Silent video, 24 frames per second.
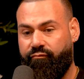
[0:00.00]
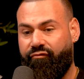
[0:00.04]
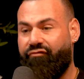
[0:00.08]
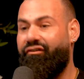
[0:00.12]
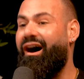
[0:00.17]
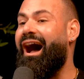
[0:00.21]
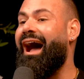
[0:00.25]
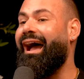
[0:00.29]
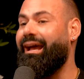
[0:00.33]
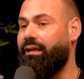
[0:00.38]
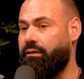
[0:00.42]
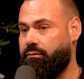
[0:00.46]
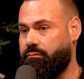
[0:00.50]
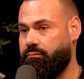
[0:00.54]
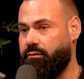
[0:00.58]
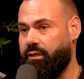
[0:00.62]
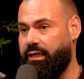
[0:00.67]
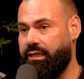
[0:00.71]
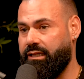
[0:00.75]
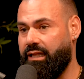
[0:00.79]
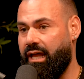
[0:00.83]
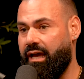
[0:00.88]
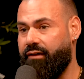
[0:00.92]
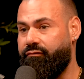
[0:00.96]
fine
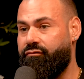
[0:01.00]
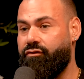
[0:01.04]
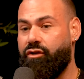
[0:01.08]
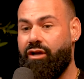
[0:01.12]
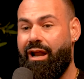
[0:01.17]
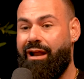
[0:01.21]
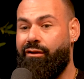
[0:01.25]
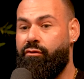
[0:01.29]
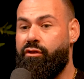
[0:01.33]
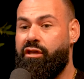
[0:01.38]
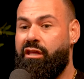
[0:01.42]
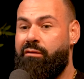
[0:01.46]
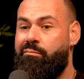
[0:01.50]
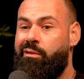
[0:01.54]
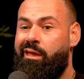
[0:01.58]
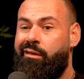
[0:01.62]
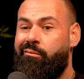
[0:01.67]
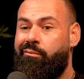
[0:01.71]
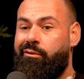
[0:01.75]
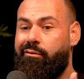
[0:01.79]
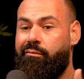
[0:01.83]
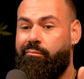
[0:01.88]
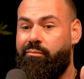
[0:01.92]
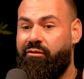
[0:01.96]
in life. You're not only going to be
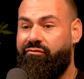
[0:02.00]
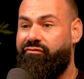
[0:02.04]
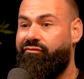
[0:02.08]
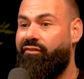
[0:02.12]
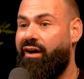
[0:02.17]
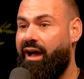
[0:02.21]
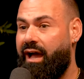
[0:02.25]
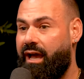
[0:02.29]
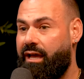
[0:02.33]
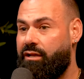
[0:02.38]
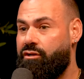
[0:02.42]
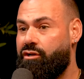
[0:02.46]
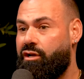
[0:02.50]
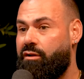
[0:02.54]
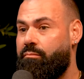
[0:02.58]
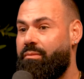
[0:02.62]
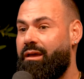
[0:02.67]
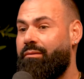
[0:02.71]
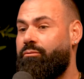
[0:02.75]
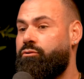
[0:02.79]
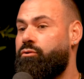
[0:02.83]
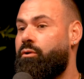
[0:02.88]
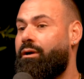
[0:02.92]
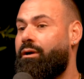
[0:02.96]
able to be fine, you're going to be
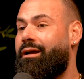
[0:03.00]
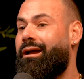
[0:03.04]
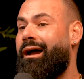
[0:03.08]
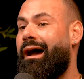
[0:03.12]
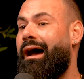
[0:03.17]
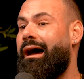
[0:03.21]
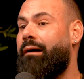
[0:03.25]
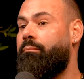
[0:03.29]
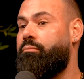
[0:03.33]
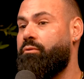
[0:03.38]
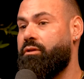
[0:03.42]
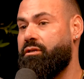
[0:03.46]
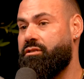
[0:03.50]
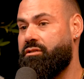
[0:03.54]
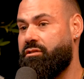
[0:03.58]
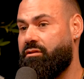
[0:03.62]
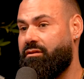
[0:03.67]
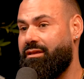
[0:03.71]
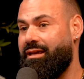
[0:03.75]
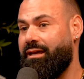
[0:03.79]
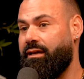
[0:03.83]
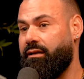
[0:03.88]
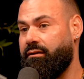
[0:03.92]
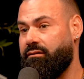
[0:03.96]
able to accomplish
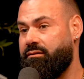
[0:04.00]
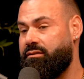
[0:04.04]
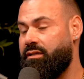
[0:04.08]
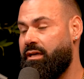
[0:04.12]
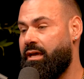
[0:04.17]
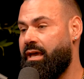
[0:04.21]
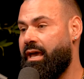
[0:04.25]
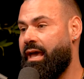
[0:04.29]
things.